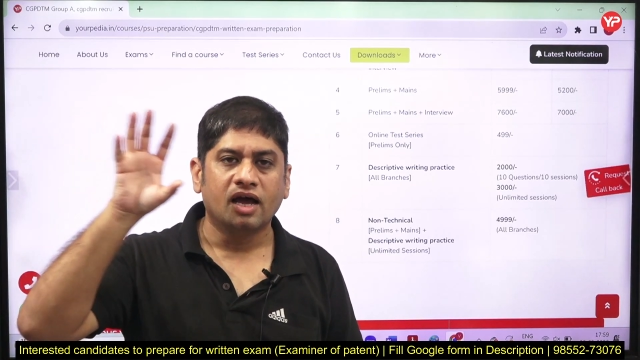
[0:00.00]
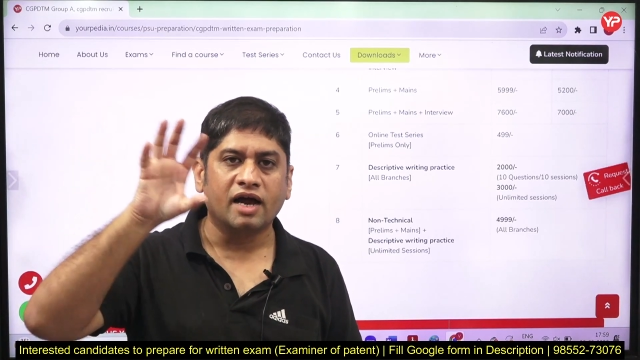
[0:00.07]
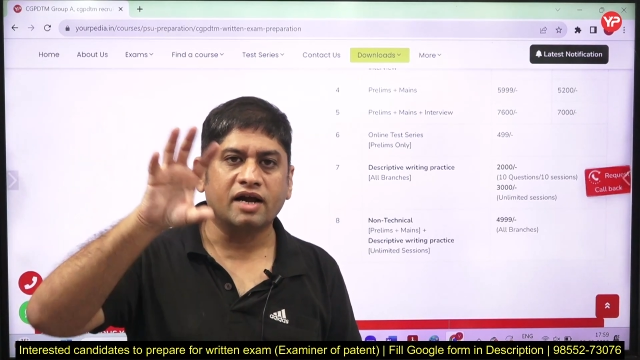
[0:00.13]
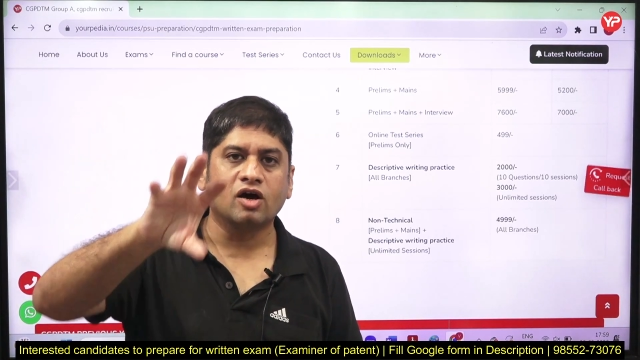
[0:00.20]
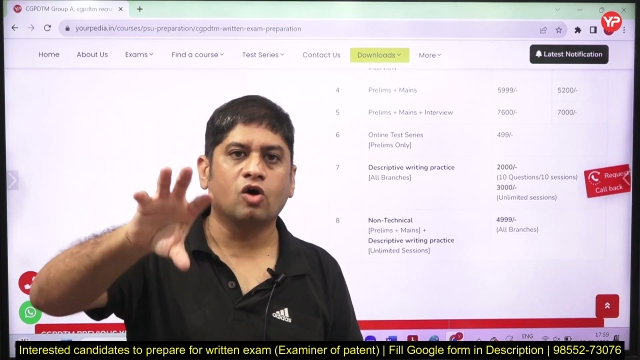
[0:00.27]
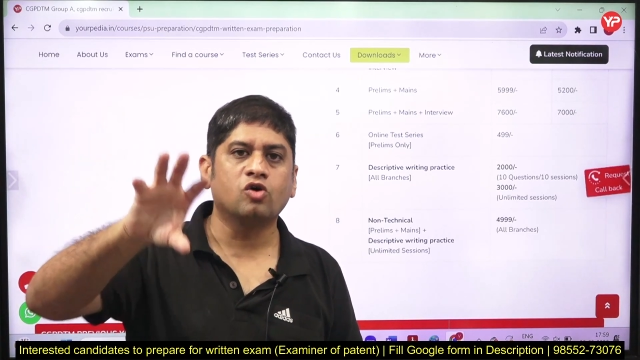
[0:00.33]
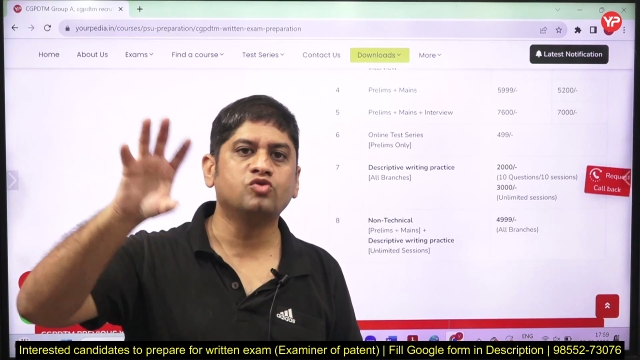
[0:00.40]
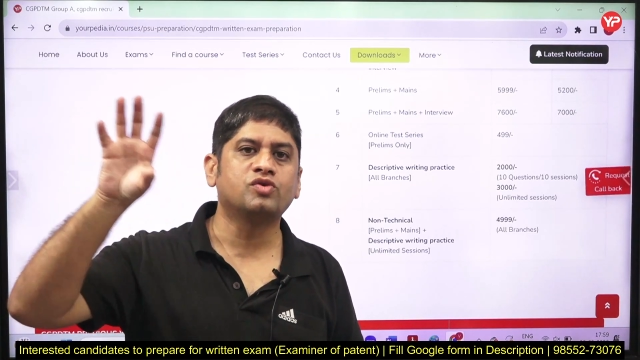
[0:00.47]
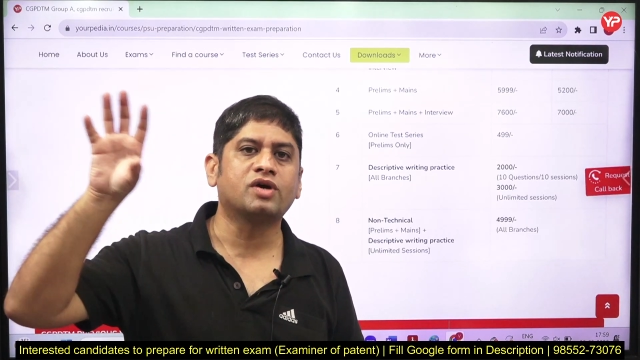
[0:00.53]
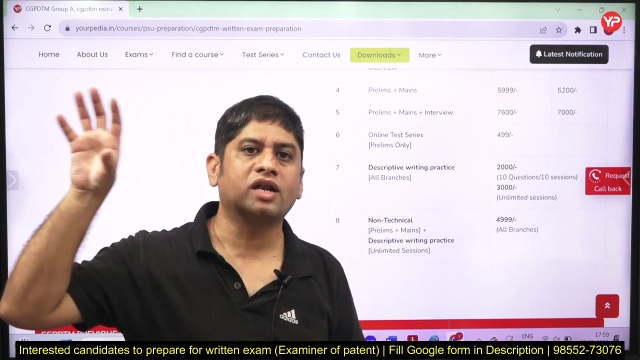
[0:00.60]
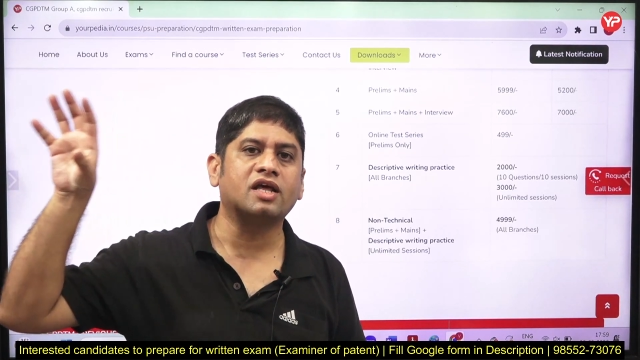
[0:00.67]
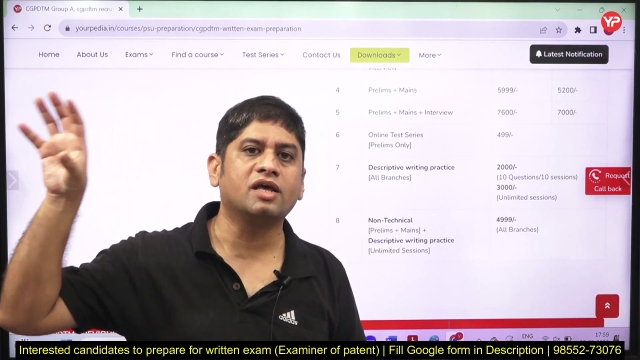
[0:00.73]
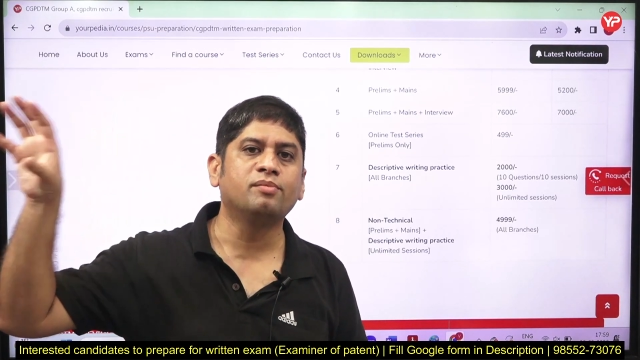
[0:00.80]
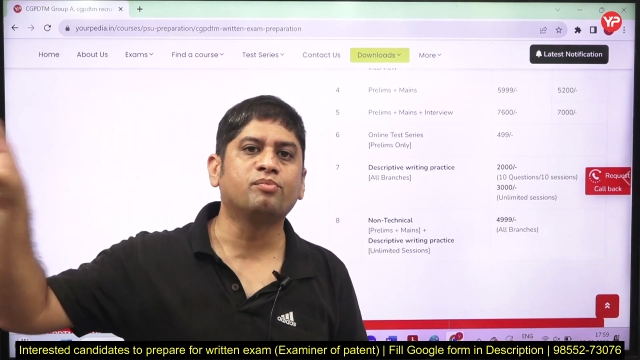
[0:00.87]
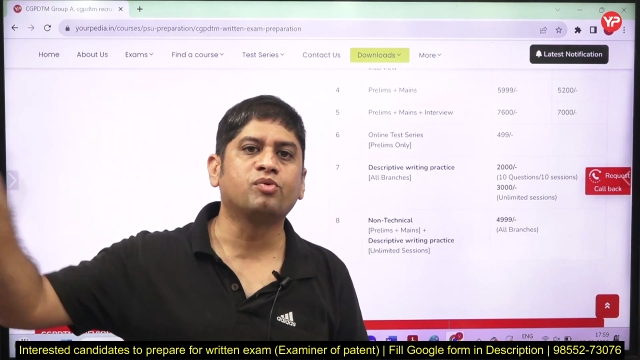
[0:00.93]
and how you
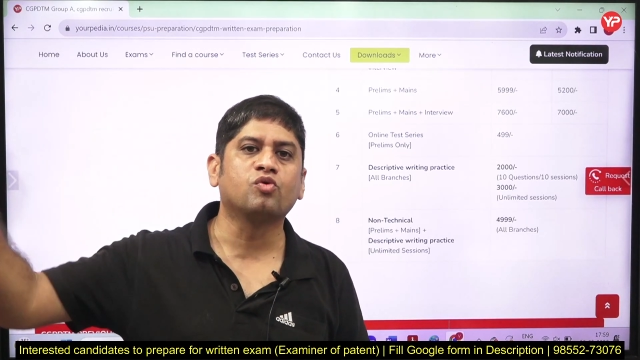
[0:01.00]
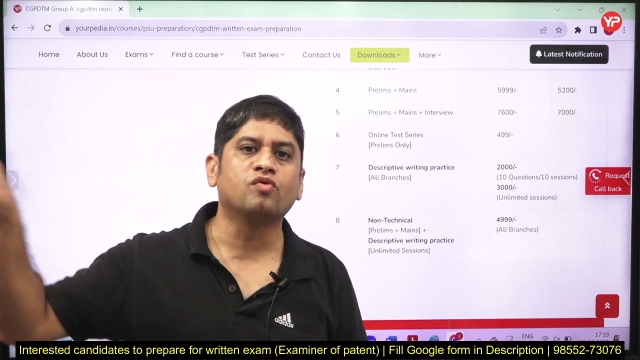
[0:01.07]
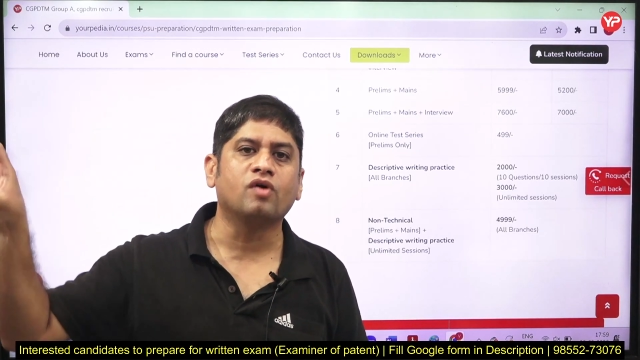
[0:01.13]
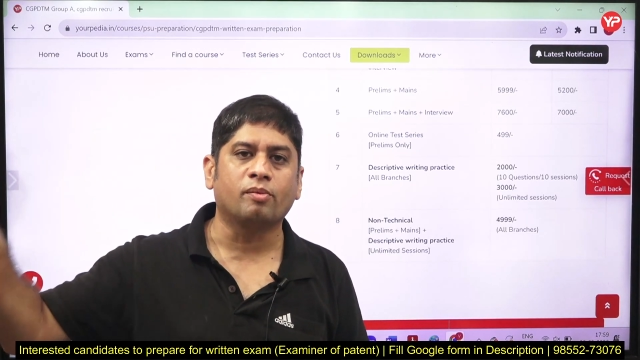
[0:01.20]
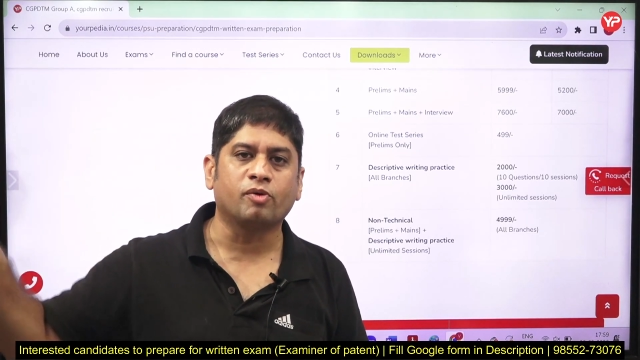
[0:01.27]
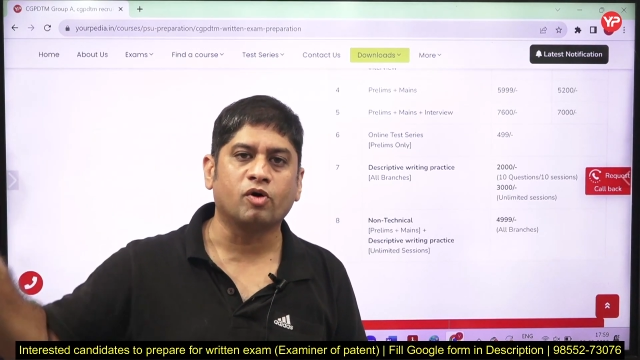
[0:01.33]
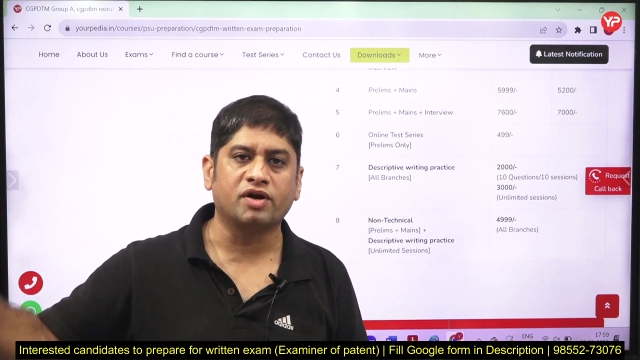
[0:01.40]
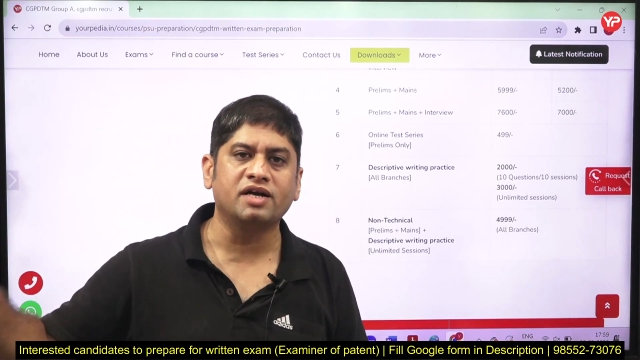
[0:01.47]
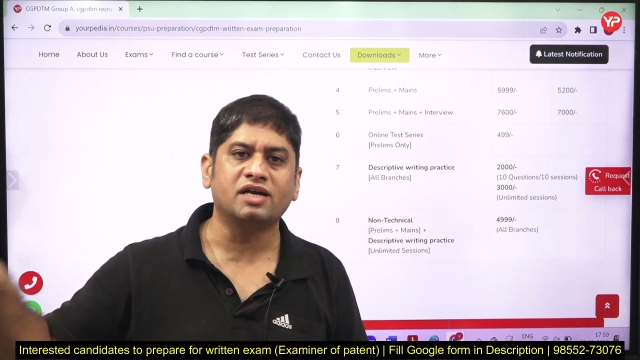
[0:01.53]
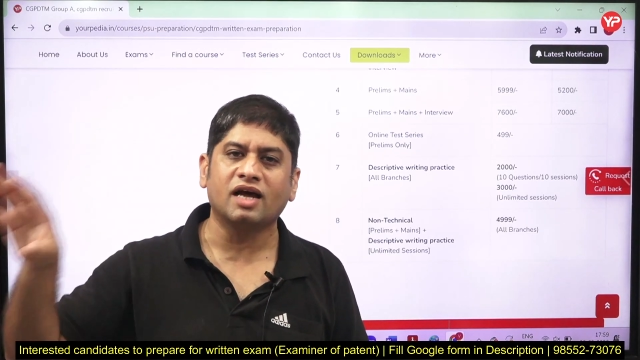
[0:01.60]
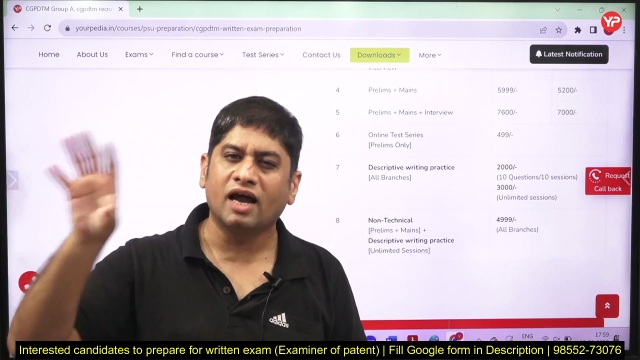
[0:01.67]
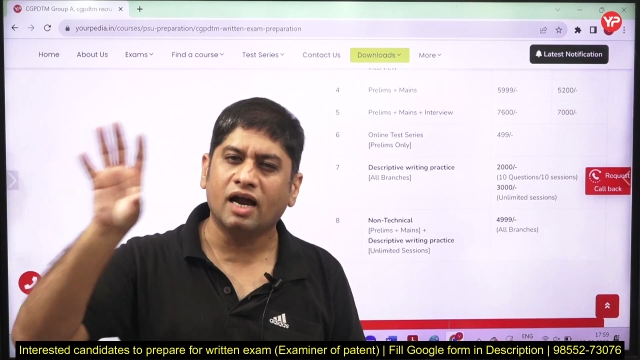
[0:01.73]
can improve upon it,